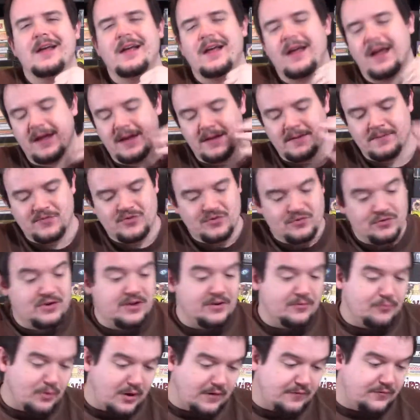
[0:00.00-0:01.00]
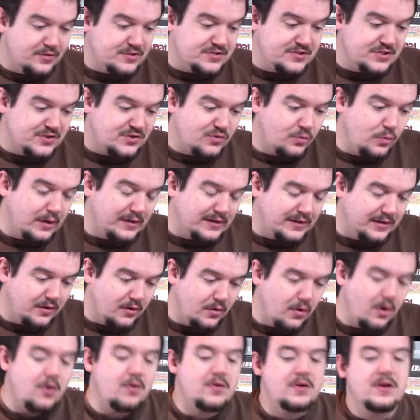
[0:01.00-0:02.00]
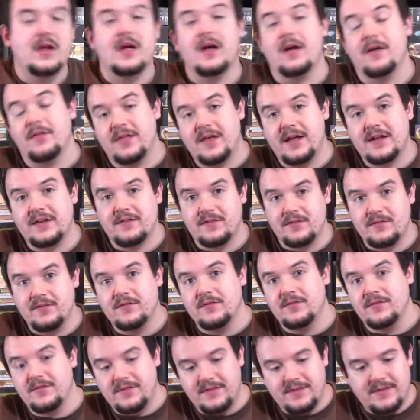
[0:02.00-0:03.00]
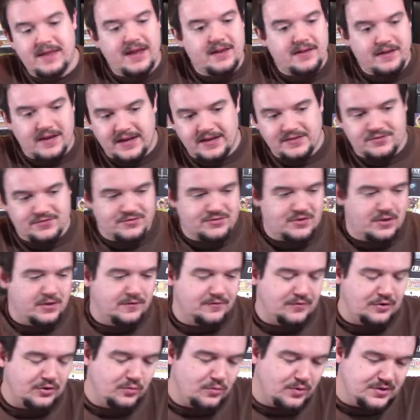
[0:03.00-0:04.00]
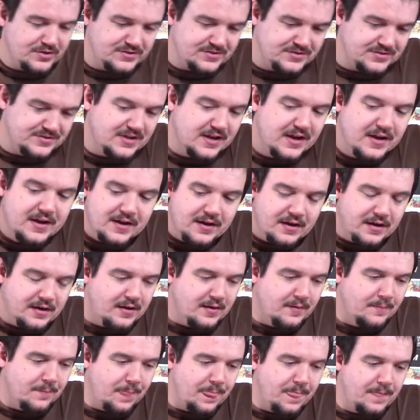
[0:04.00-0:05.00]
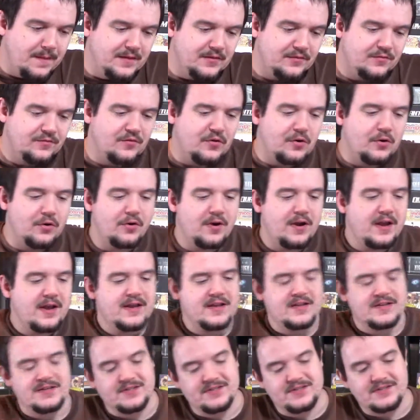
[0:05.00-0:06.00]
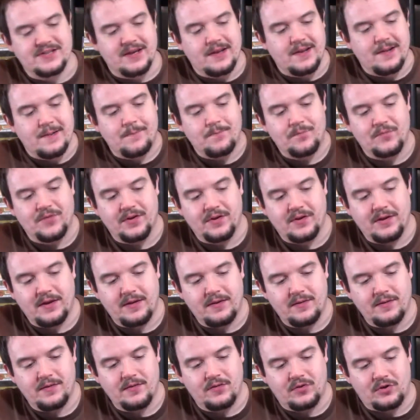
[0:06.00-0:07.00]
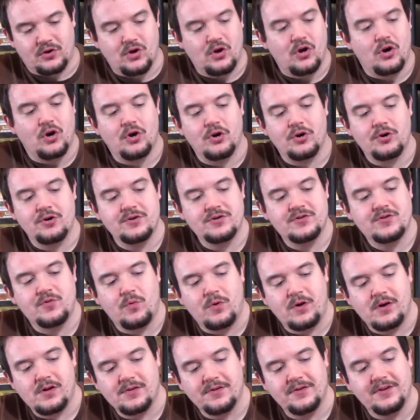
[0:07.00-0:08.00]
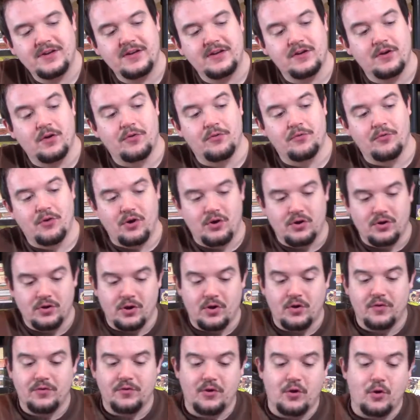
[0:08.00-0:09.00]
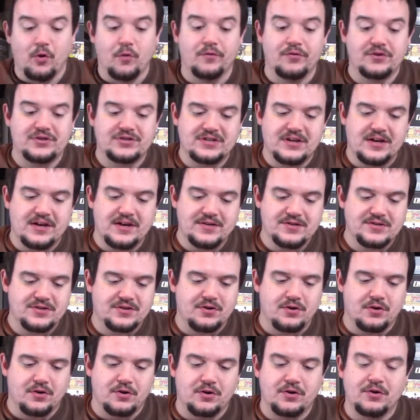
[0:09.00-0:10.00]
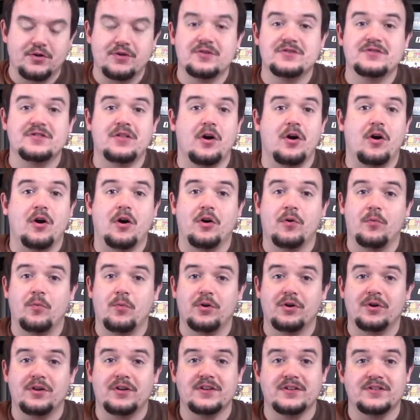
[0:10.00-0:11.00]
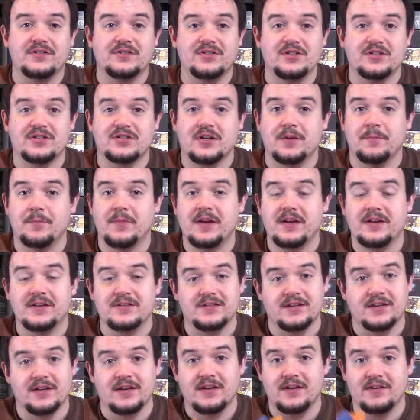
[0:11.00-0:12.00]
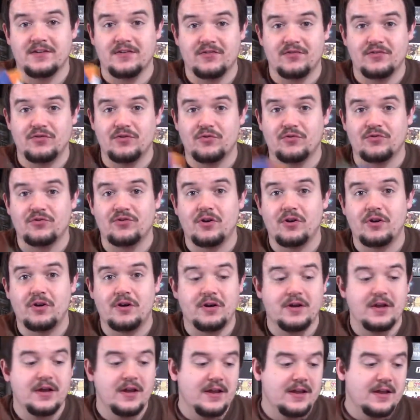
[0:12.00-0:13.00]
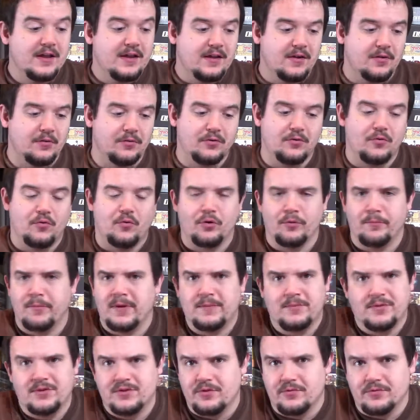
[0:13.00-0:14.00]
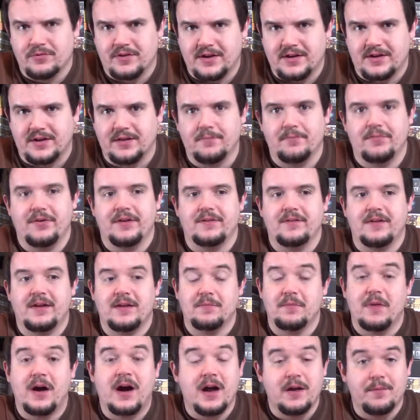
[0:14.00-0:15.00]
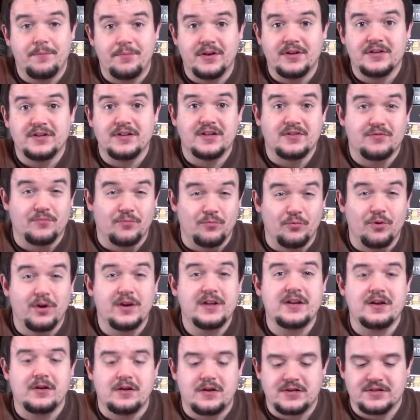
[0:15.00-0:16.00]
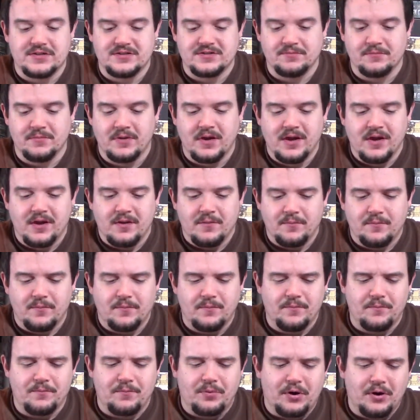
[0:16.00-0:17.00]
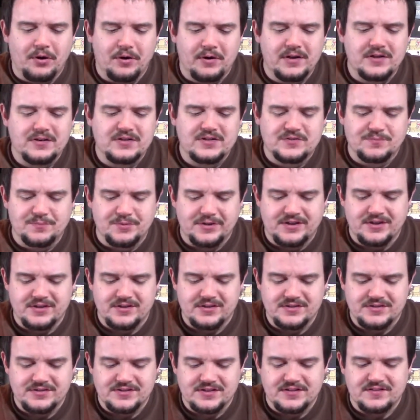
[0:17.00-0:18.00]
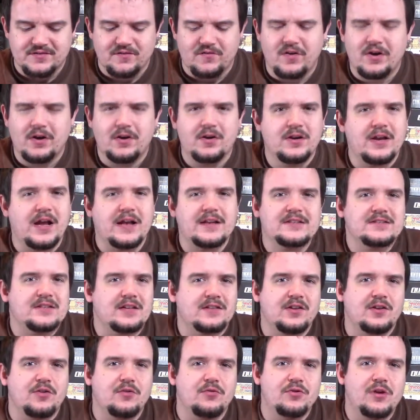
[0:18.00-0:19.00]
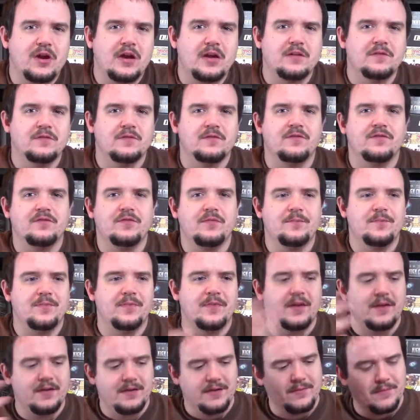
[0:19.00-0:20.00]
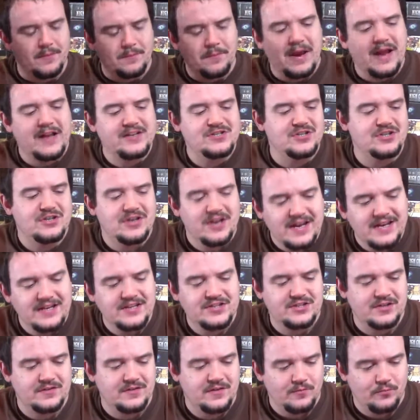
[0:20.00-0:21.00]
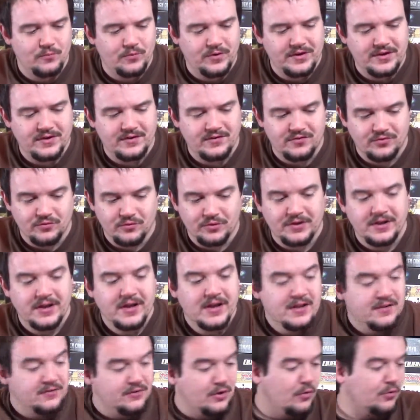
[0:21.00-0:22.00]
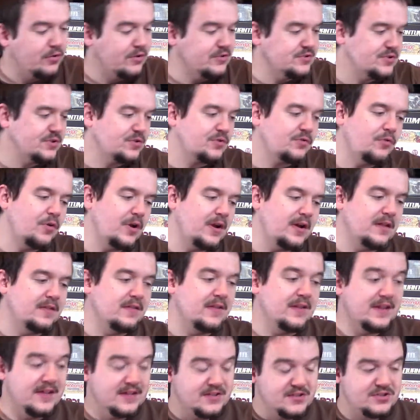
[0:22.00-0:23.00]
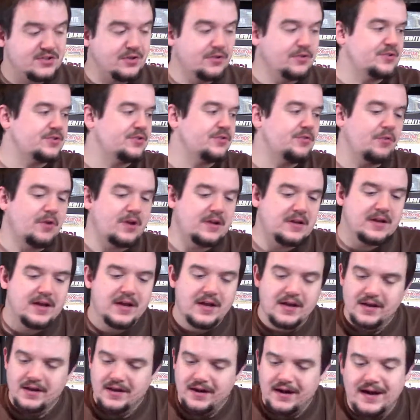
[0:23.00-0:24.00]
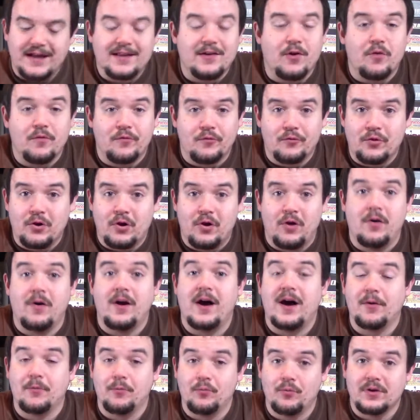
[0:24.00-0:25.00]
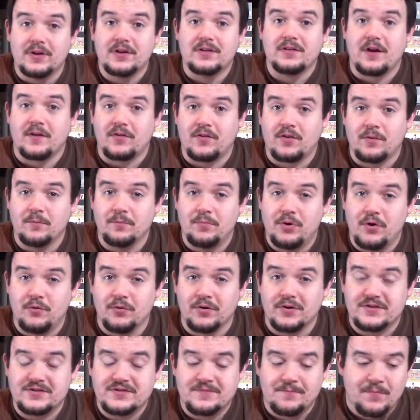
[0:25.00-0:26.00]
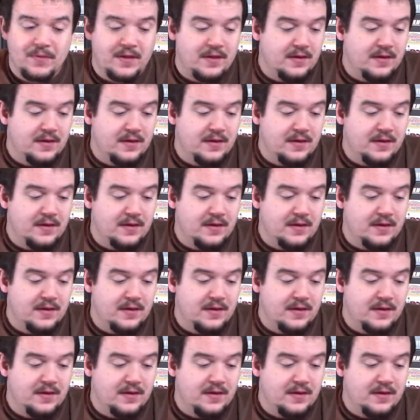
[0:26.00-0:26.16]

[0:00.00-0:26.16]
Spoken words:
And you can reference this quickly and go, oh yeah, that answers all of our questions. As far as the card quality, they're oversized cards. The artwork is just amazing, as you saw, or maybe you don't like it, but in my opinion, it's really awesome. Partly just because I just like the creative imagination that went into it. Tokens are great, the insert's great. Overall, I really like the components.